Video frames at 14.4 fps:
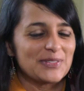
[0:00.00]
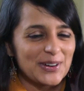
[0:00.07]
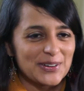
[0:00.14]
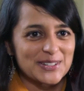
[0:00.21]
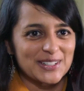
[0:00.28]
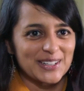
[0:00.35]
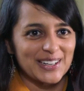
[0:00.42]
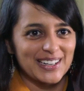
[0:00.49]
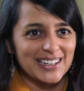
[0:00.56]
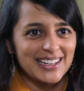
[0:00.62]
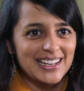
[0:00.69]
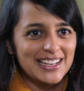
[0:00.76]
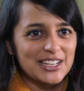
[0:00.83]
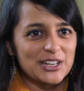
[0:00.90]

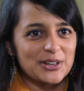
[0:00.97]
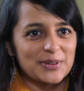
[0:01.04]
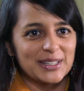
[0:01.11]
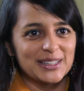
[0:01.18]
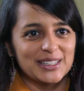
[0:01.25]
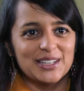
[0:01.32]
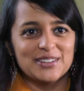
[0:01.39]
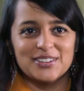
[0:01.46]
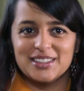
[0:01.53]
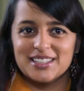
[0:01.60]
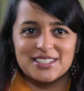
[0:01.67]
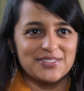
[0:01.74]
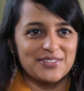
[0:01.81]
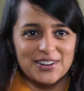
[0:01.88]
composer, you know, we live
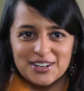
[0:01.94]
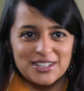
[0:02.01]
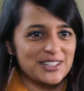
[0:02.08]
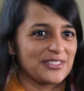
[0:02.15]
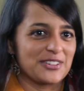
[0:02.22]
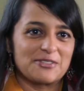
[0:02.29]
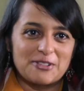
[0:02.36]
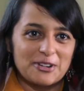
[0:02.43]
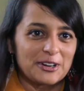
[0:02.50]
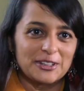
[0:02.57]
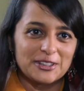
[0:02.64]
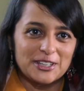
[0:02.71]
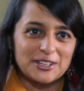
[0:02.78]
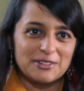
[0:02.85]
in this very different
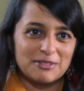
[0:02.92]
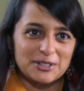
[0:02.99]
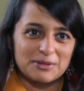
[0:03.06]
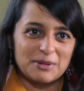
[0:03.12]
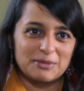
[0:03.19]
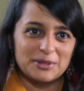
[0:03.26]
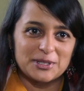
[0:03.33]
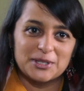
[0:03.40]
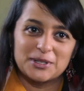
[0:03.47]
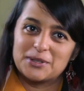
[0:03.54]
world than most people